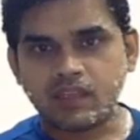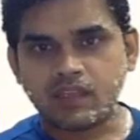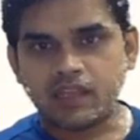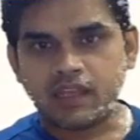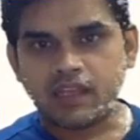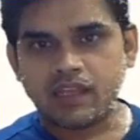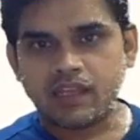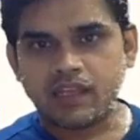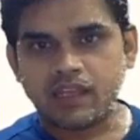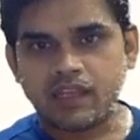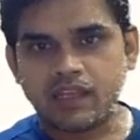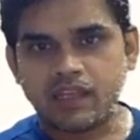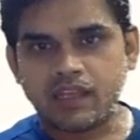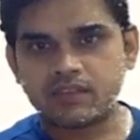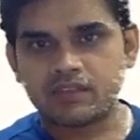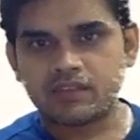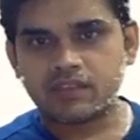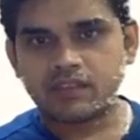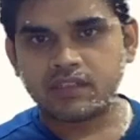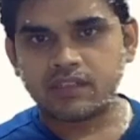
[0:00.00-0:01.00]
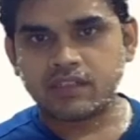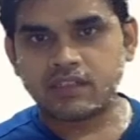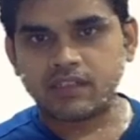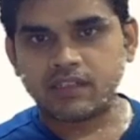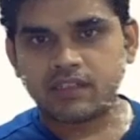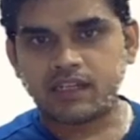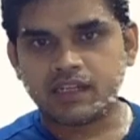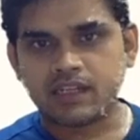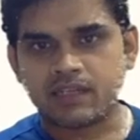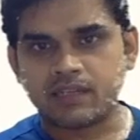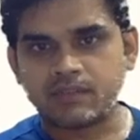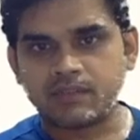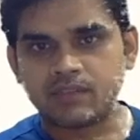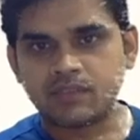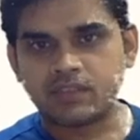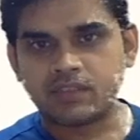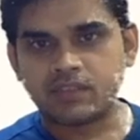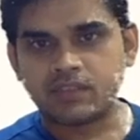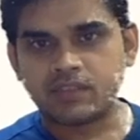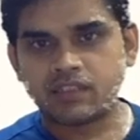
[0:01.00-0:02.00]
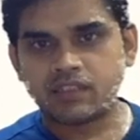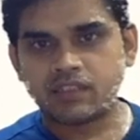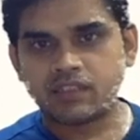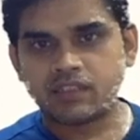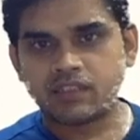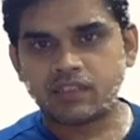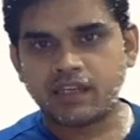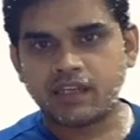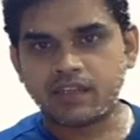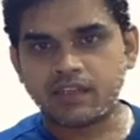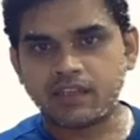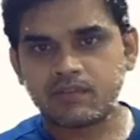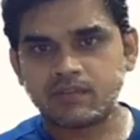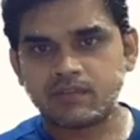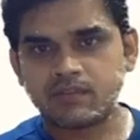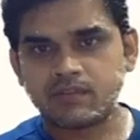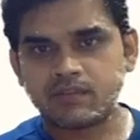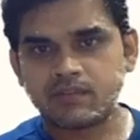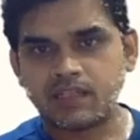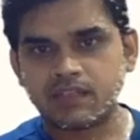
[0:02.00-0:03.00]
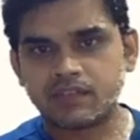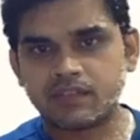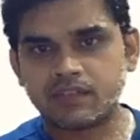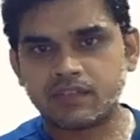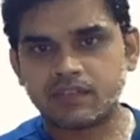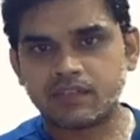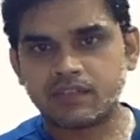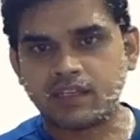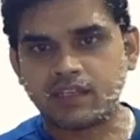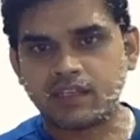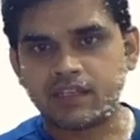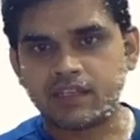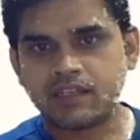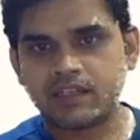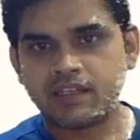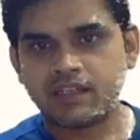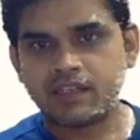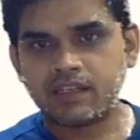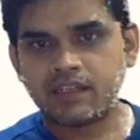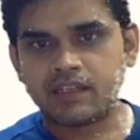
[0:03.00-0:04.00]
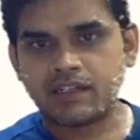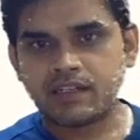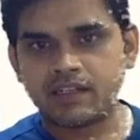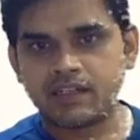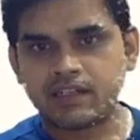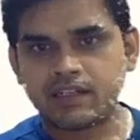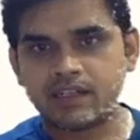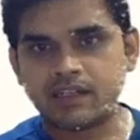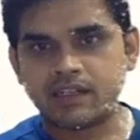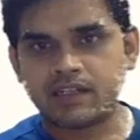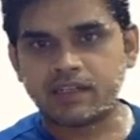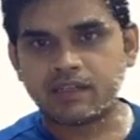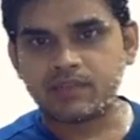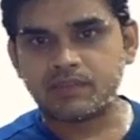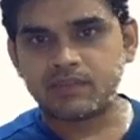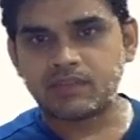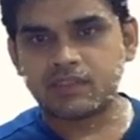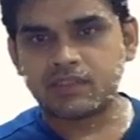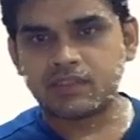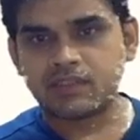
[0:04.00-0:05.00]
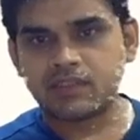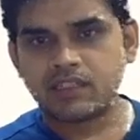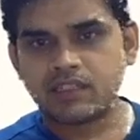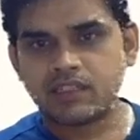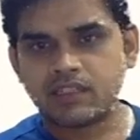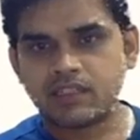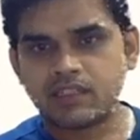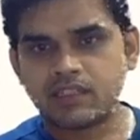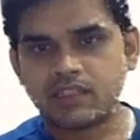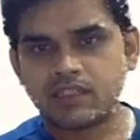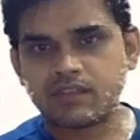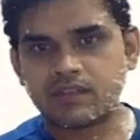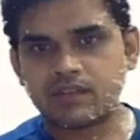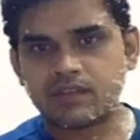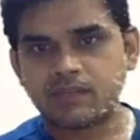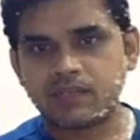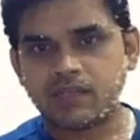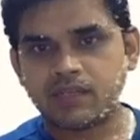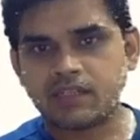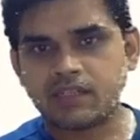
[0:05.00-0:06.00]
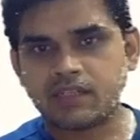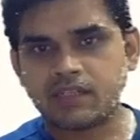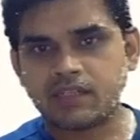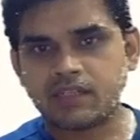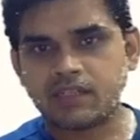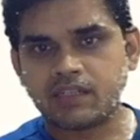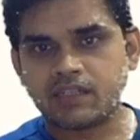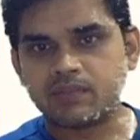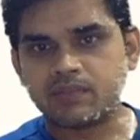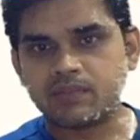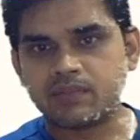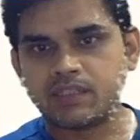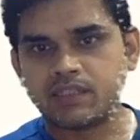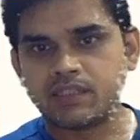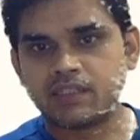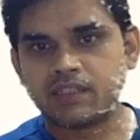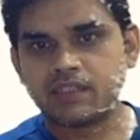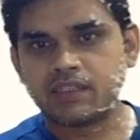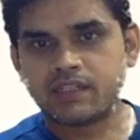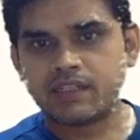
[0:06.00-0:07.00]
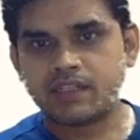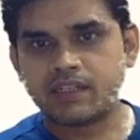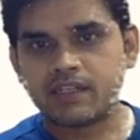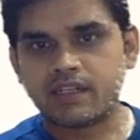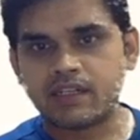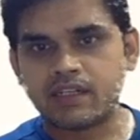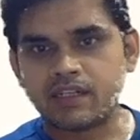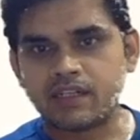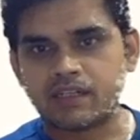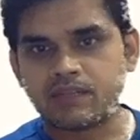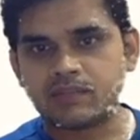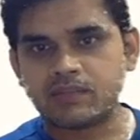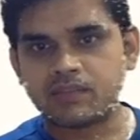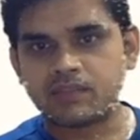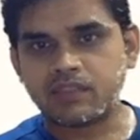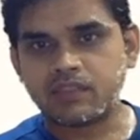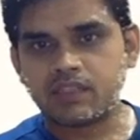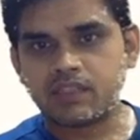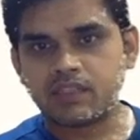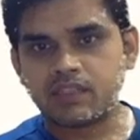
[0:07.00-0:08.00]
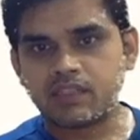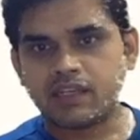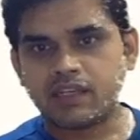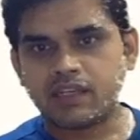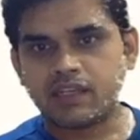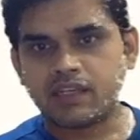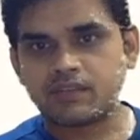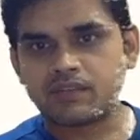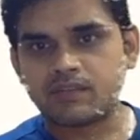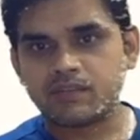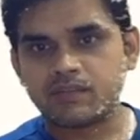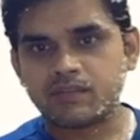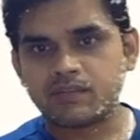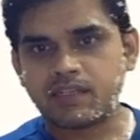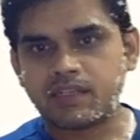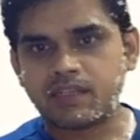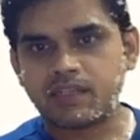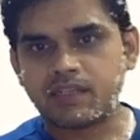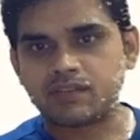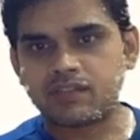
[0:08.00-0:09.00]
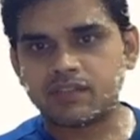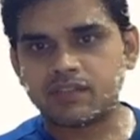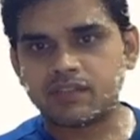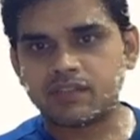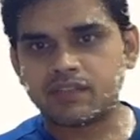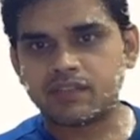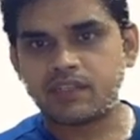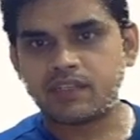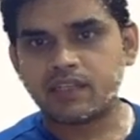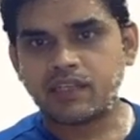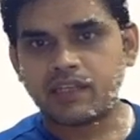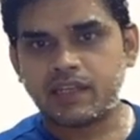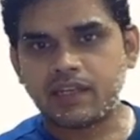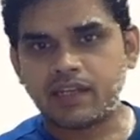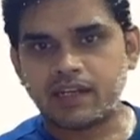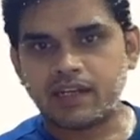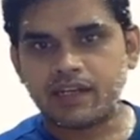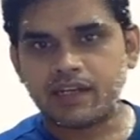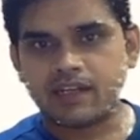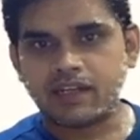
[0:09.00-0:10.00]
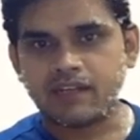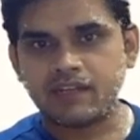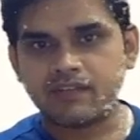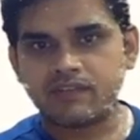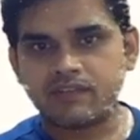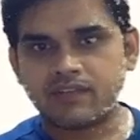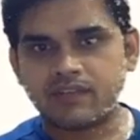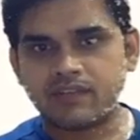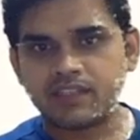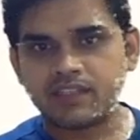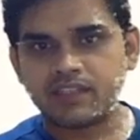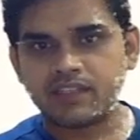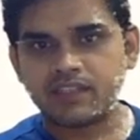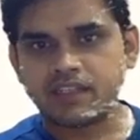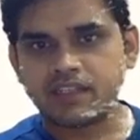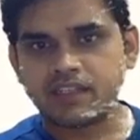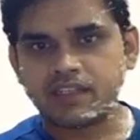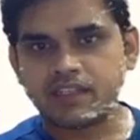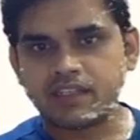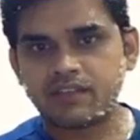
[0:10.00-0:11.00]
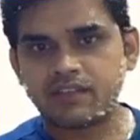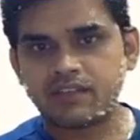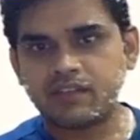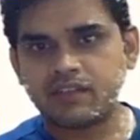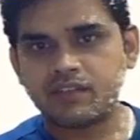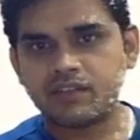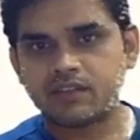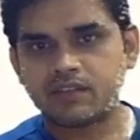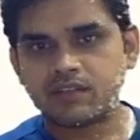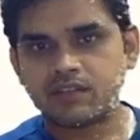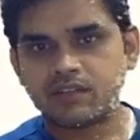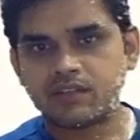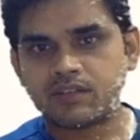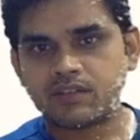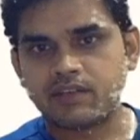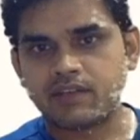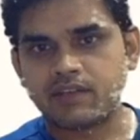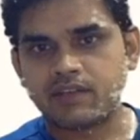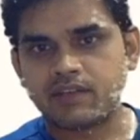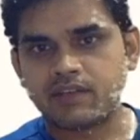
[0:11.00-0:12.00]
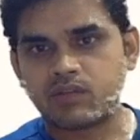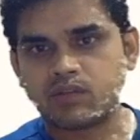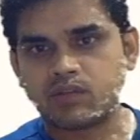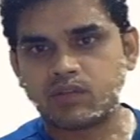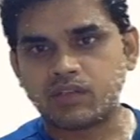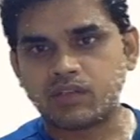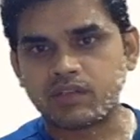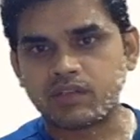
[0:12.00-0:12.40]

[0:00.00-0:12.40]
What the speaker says: S times S minus A times S minus B times S minus C, and everything is in square root.